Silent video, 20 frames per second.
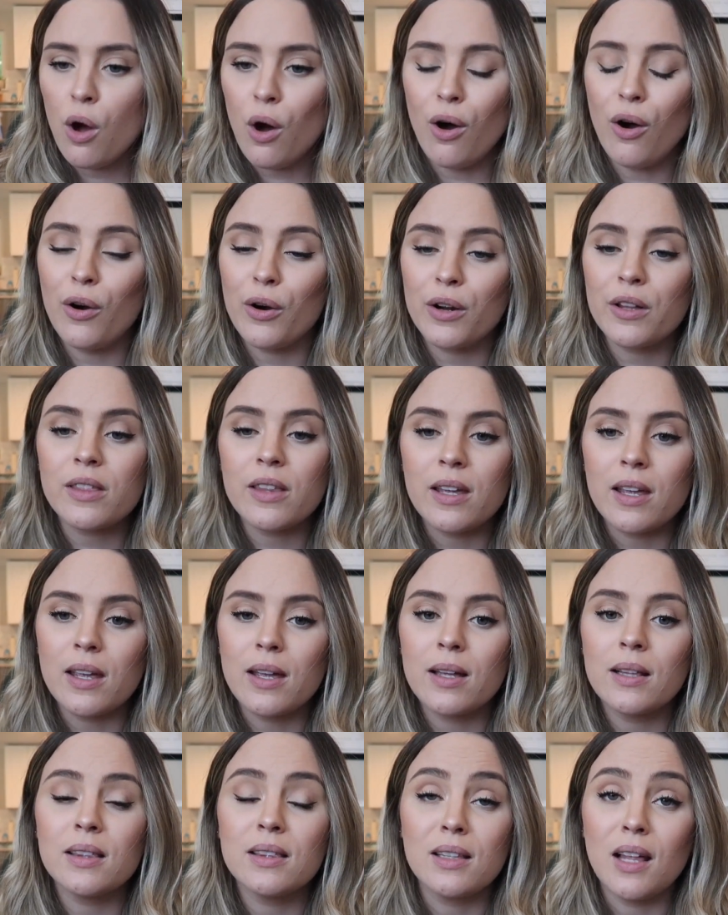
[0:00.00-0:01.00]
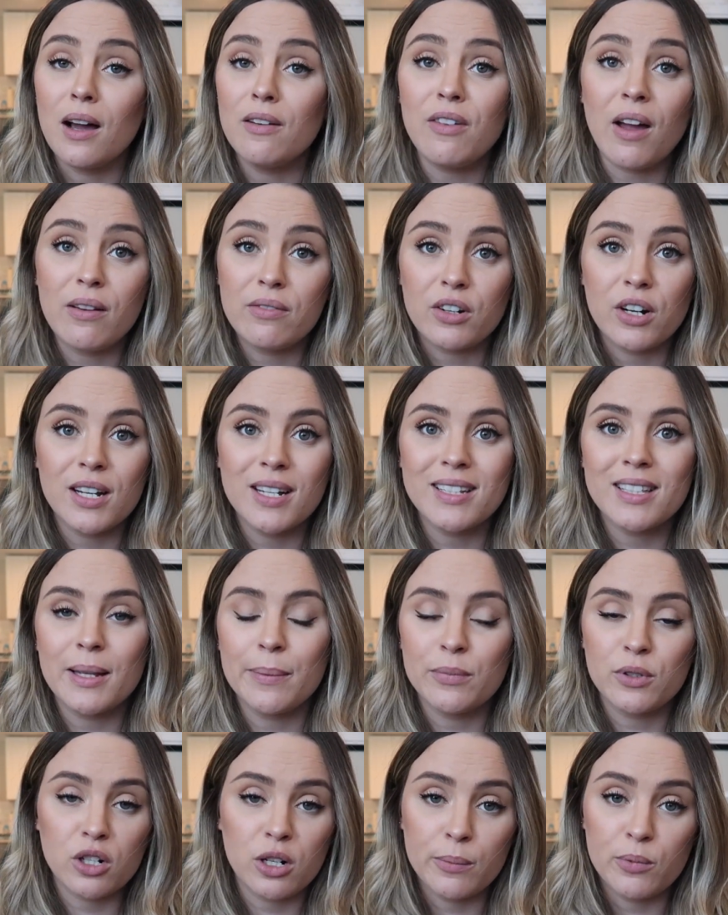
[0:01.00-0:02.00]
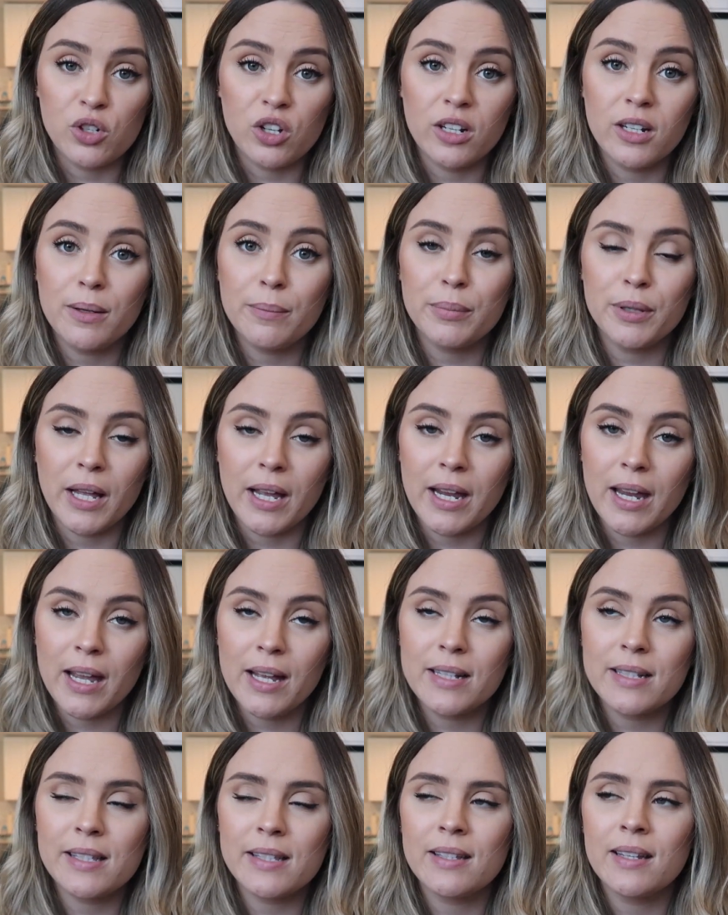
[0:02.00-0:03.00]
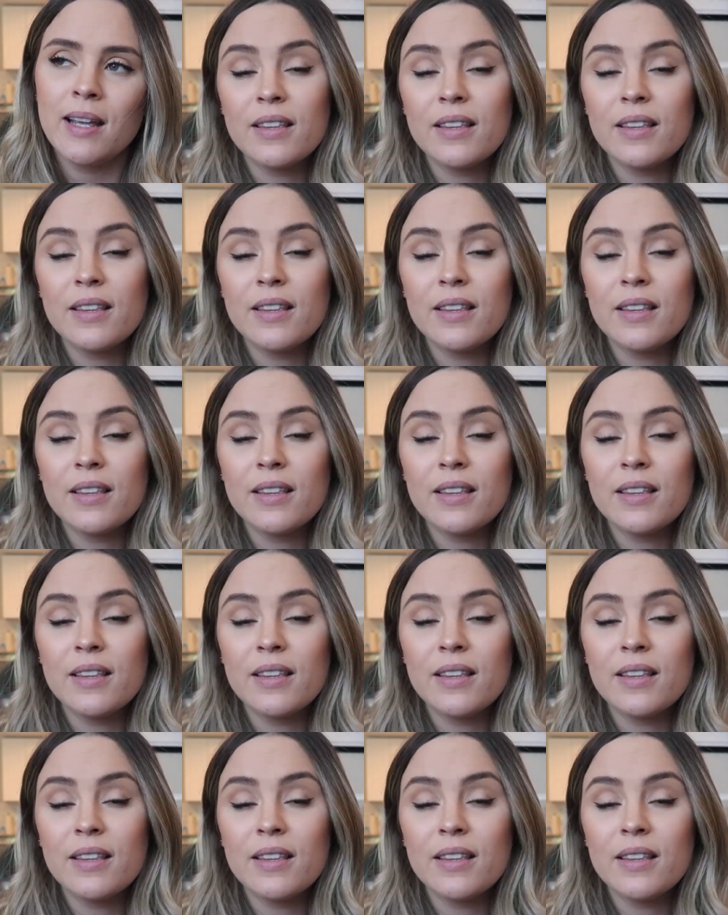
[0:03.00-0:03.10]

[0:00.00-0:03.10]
are the Lovevery subscription play kits.